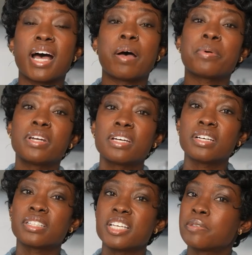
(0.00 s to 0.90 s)
I'm going to
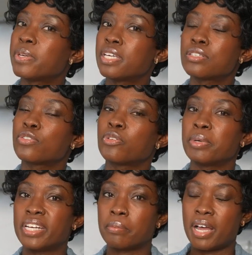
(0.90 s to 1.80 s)
cook these beans over
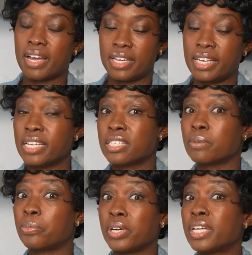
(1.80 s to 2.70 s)
medium-high heat to
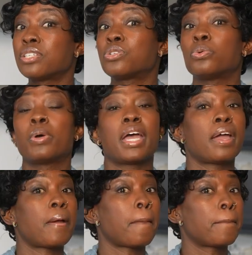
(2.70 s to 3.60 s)
bring it to
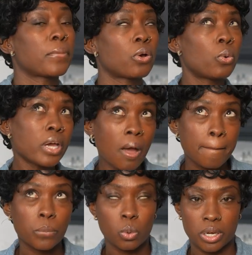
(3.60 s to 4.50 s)
a quick
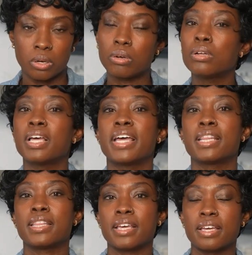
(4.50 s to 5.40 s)
boil,
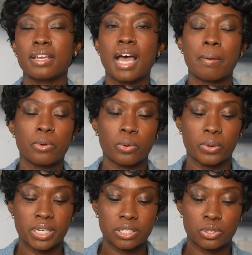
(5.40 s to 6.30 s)
and then I'm
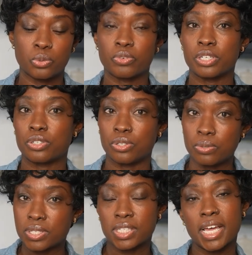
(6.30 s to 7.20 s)
going to
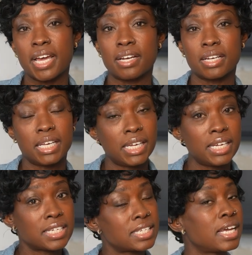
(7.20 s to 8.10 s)
reduce that
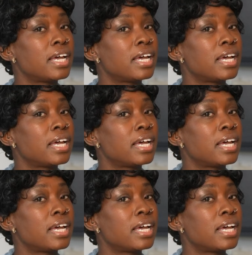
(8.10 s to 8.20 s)
heat